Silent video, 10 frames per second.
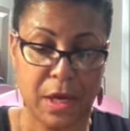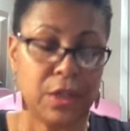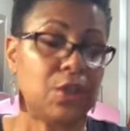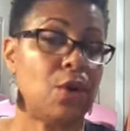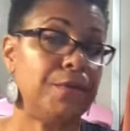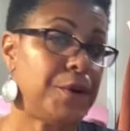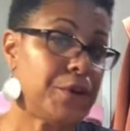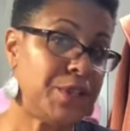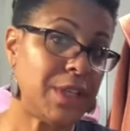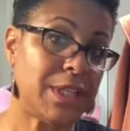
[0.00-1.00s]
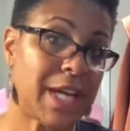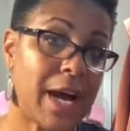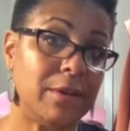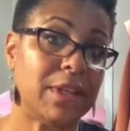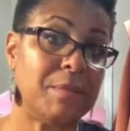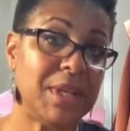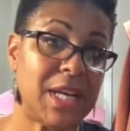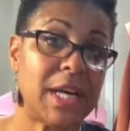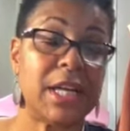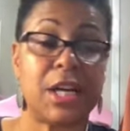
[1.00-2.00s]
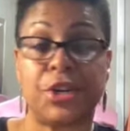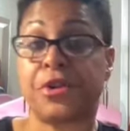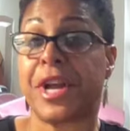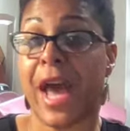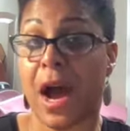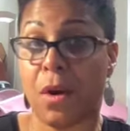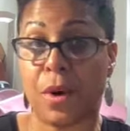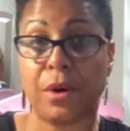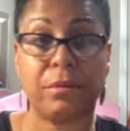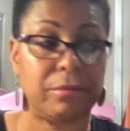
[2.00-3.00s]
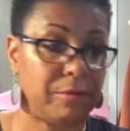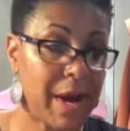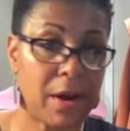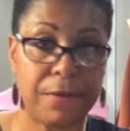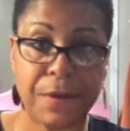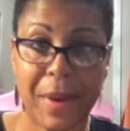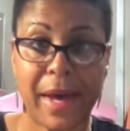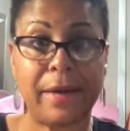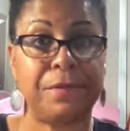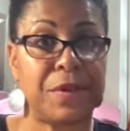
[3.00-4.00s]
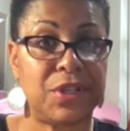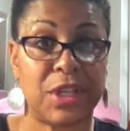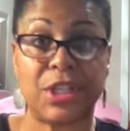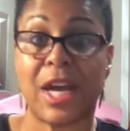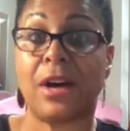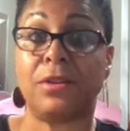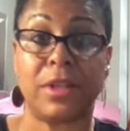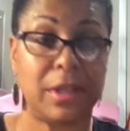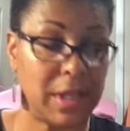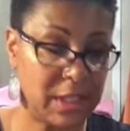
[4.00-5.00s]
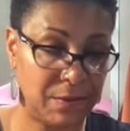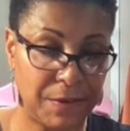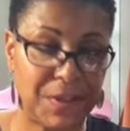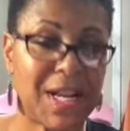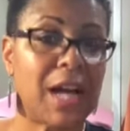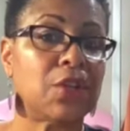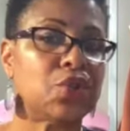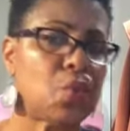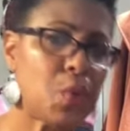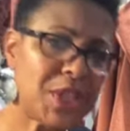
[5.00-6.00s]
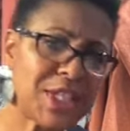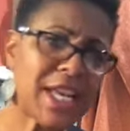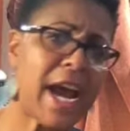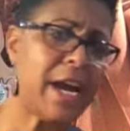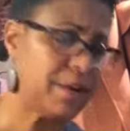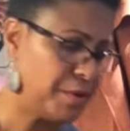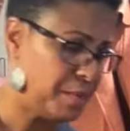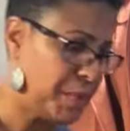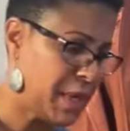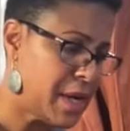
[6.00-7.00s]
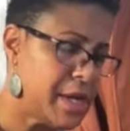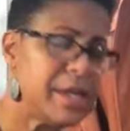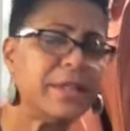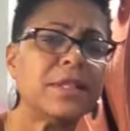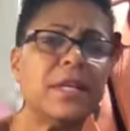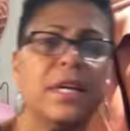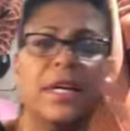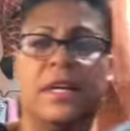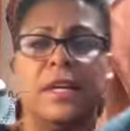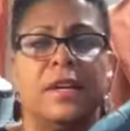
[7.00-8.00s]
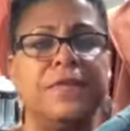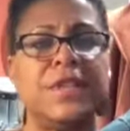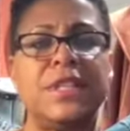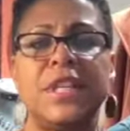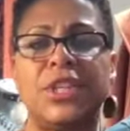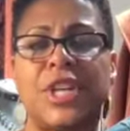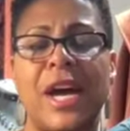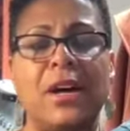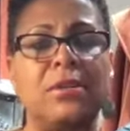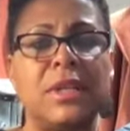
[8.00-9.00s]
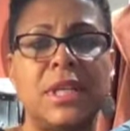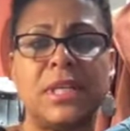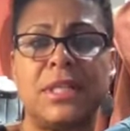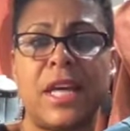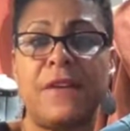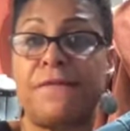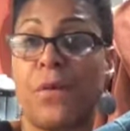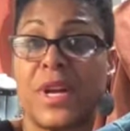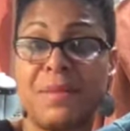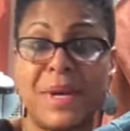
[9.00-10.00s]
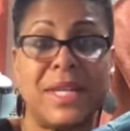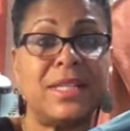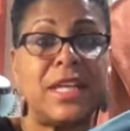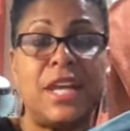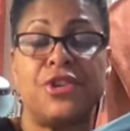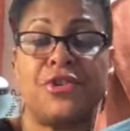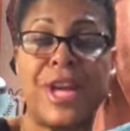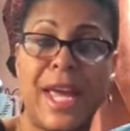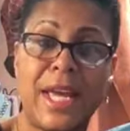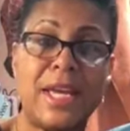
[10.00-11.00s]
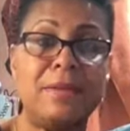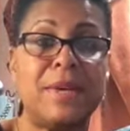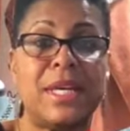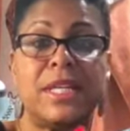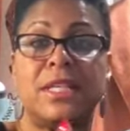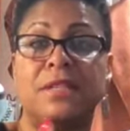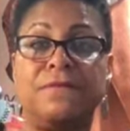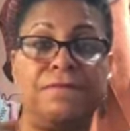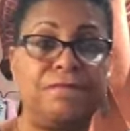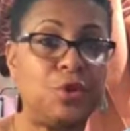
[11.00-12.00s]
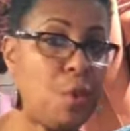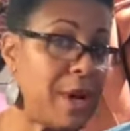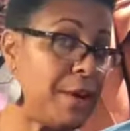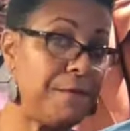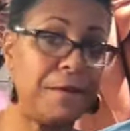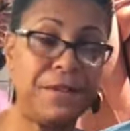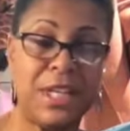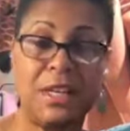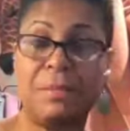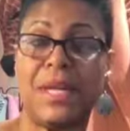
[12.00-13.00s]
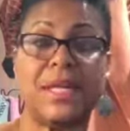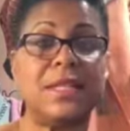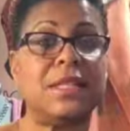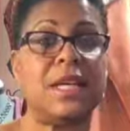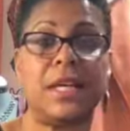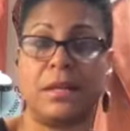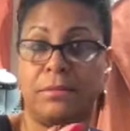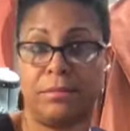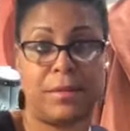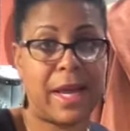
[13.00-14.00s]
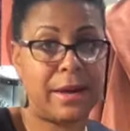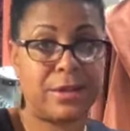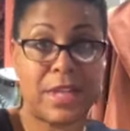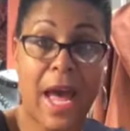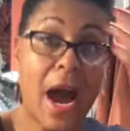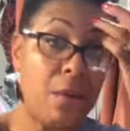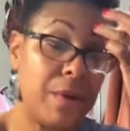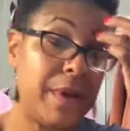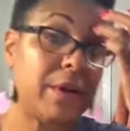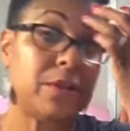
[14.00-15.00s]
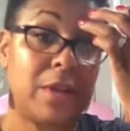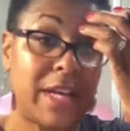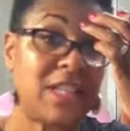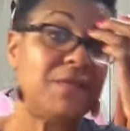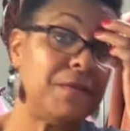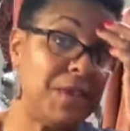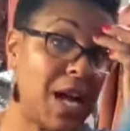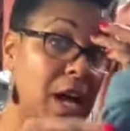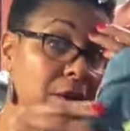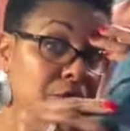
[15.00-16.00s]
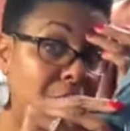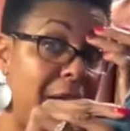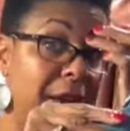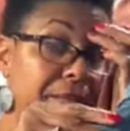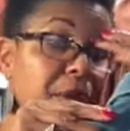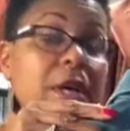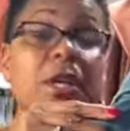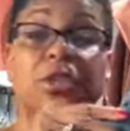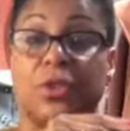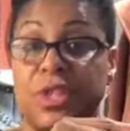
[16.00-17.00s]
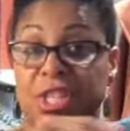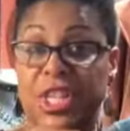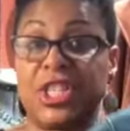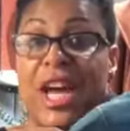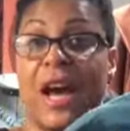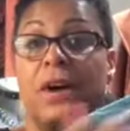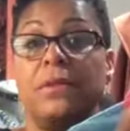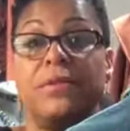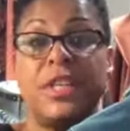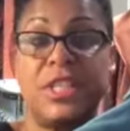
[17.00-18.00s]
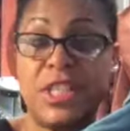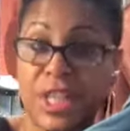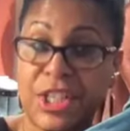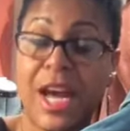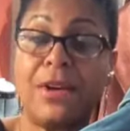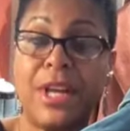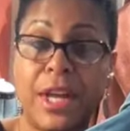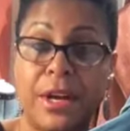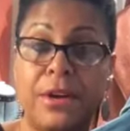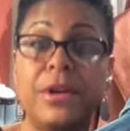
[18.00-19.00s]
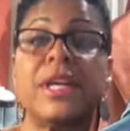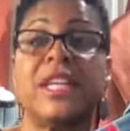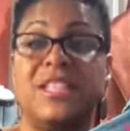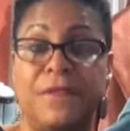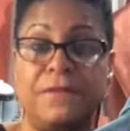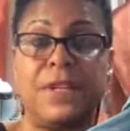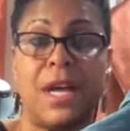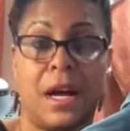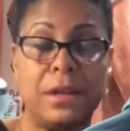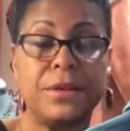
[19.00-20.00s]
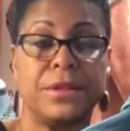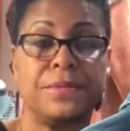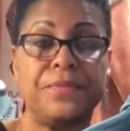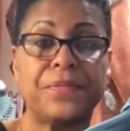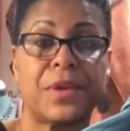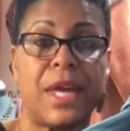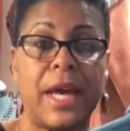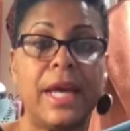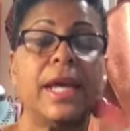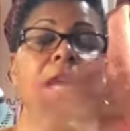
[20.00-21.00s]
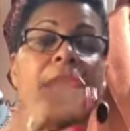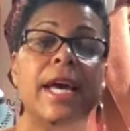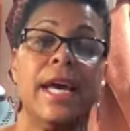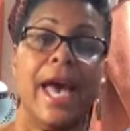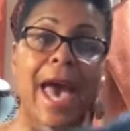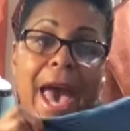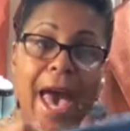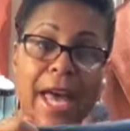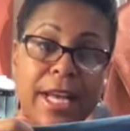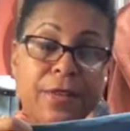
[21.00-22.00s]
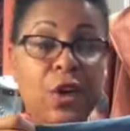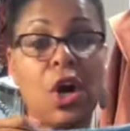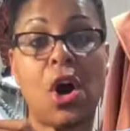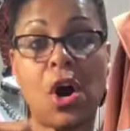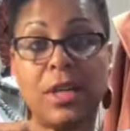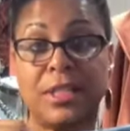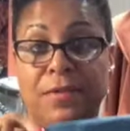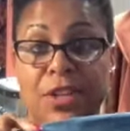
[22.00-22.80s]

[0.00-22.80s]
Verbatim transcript: So if your stitch out can be done under an hour, right off the bat for the stitch out, it's $50, which is accurate because if this stitch out is say 40 minutes and your name is 20 or 15 minutes, then there's the hour there. So that's $50, right? So the stitch out, this stitch out here is $50, okay? Add in the cost of the